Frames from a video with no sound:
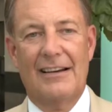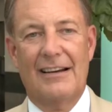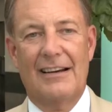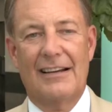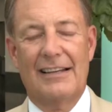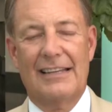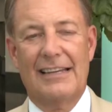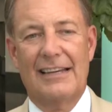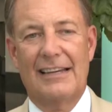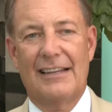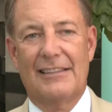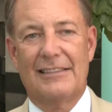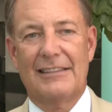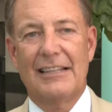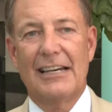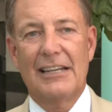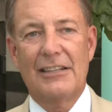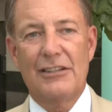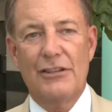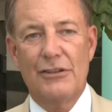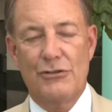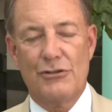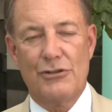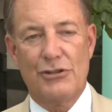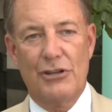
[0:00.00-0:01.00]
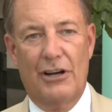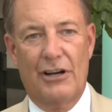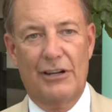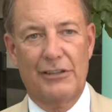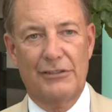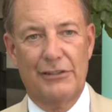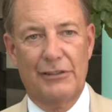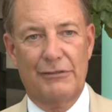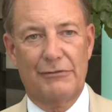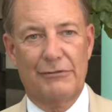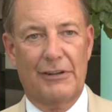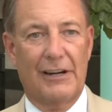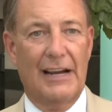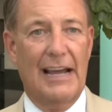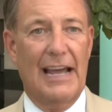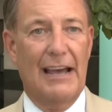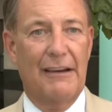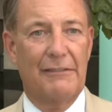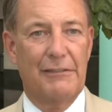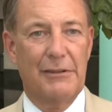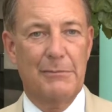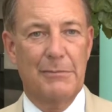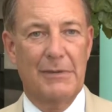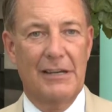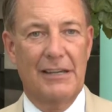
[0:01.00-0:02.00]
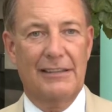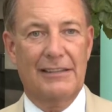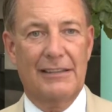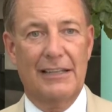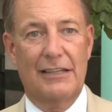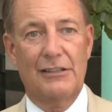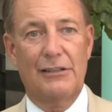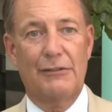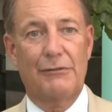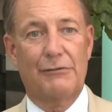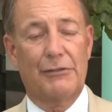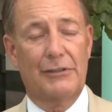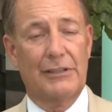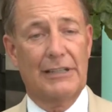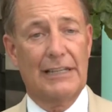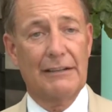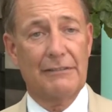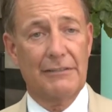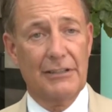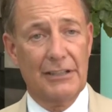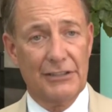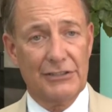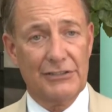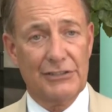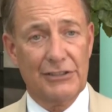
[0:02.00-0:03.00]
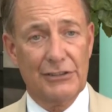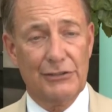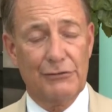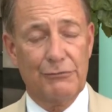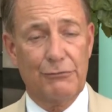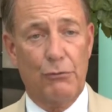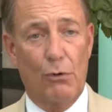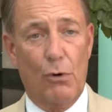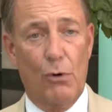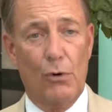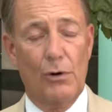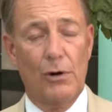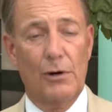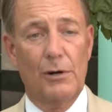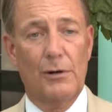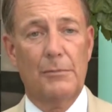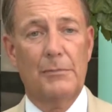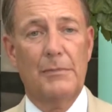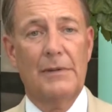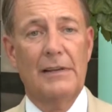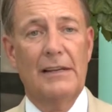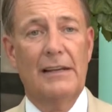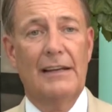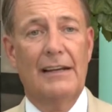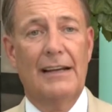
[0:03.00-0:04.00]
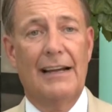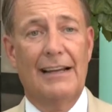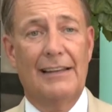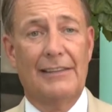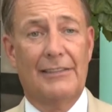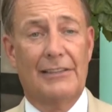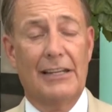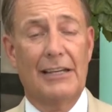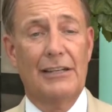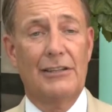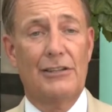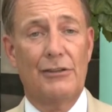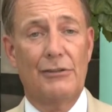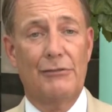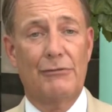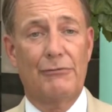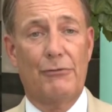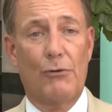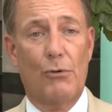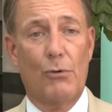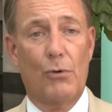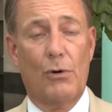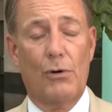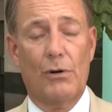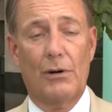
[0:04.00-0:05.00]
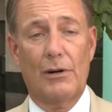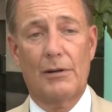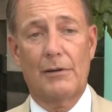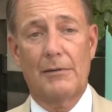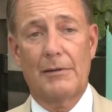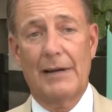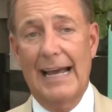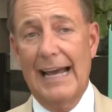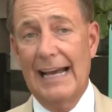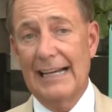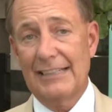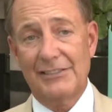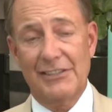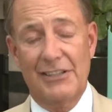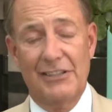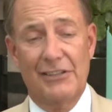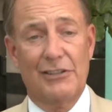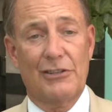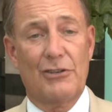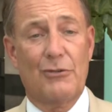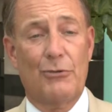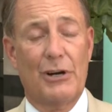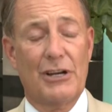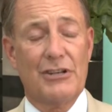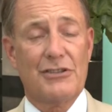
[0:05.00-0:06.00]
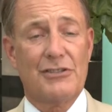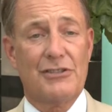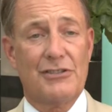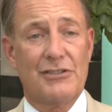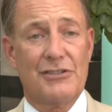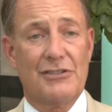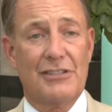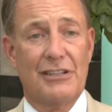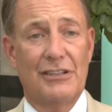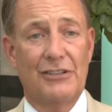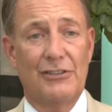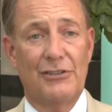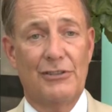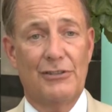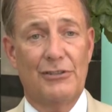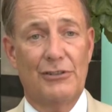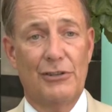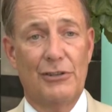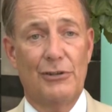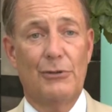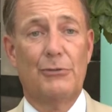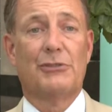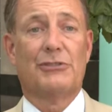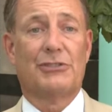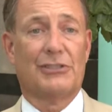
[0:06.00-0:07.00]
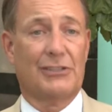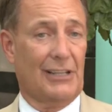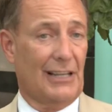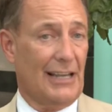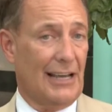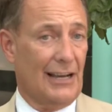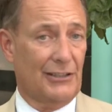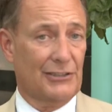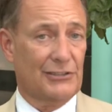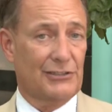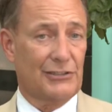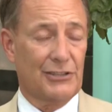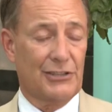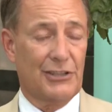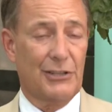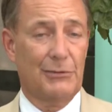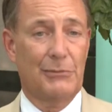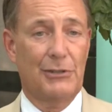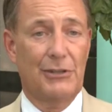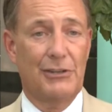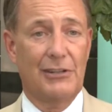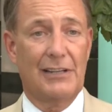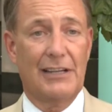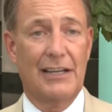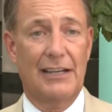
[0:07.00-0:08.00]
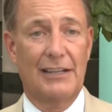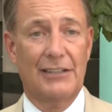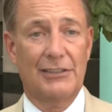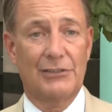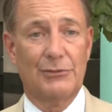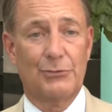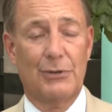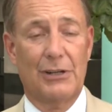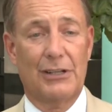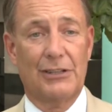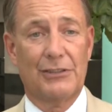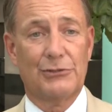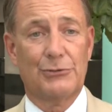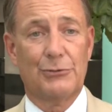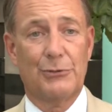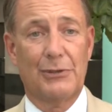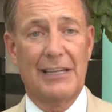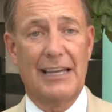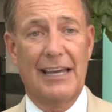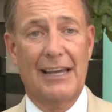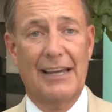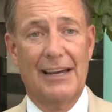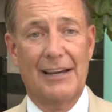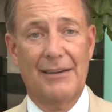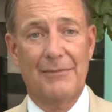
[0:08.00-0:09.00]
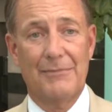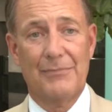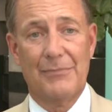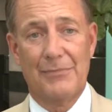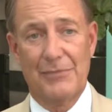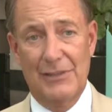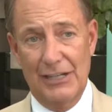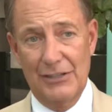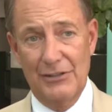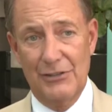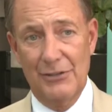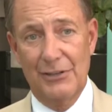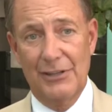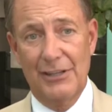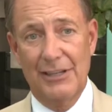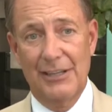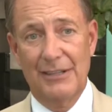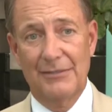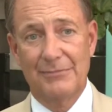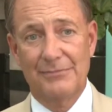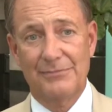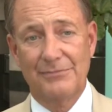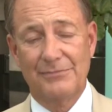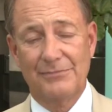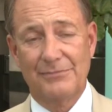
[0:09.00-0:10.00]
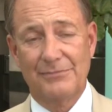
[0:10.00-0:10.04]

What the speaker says: Again, thank you, Shanya, for having me. Thank you for giving us this forum. And thank you for asking the questions that you do, which allow us to communicate as well as we can. Thank you again.